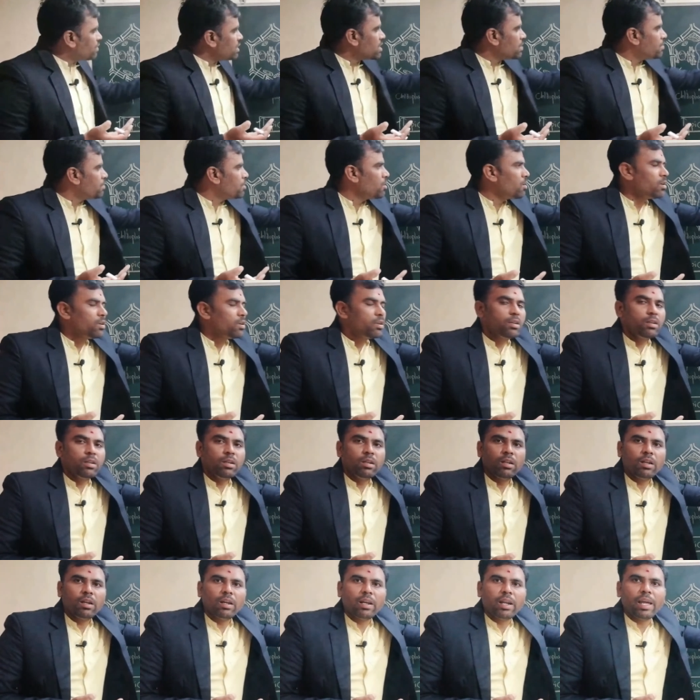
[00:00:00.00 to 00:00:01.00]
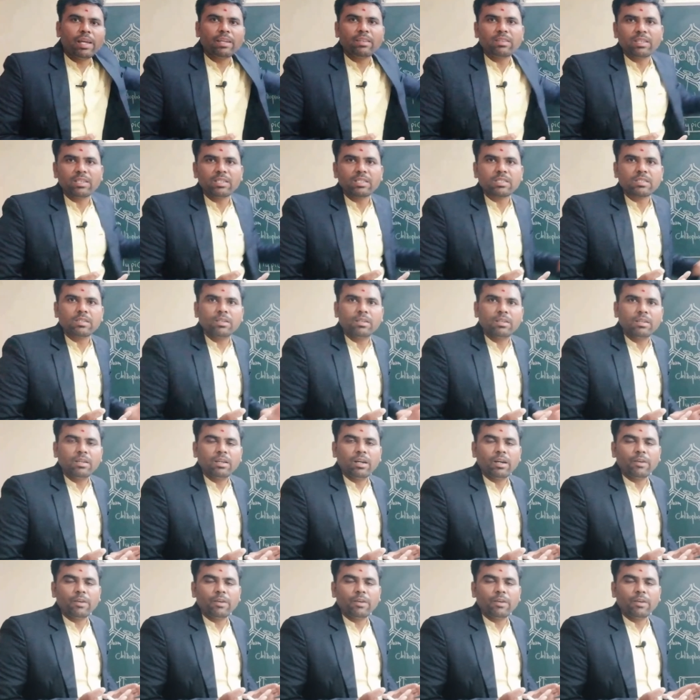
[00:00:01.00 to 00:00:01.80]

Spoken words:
visible like this.